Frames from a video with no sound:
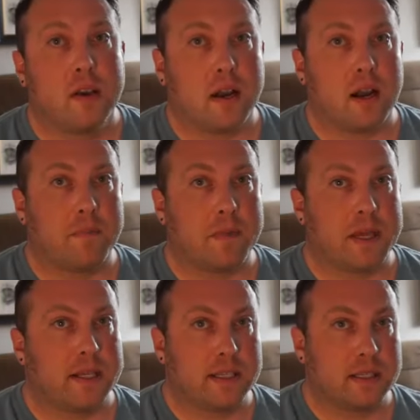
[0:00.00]

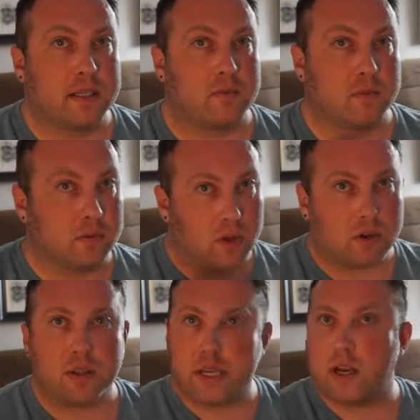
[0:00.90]
and this is
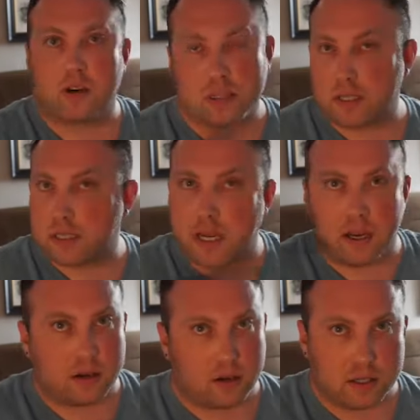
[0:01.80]
locally, across the
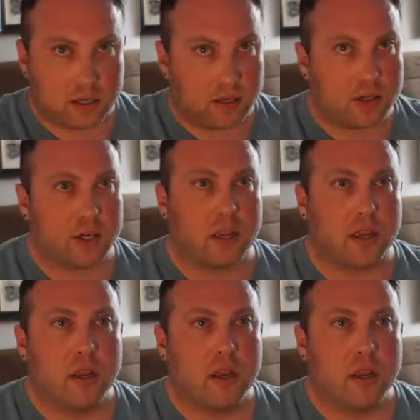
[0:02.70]
state, across the country,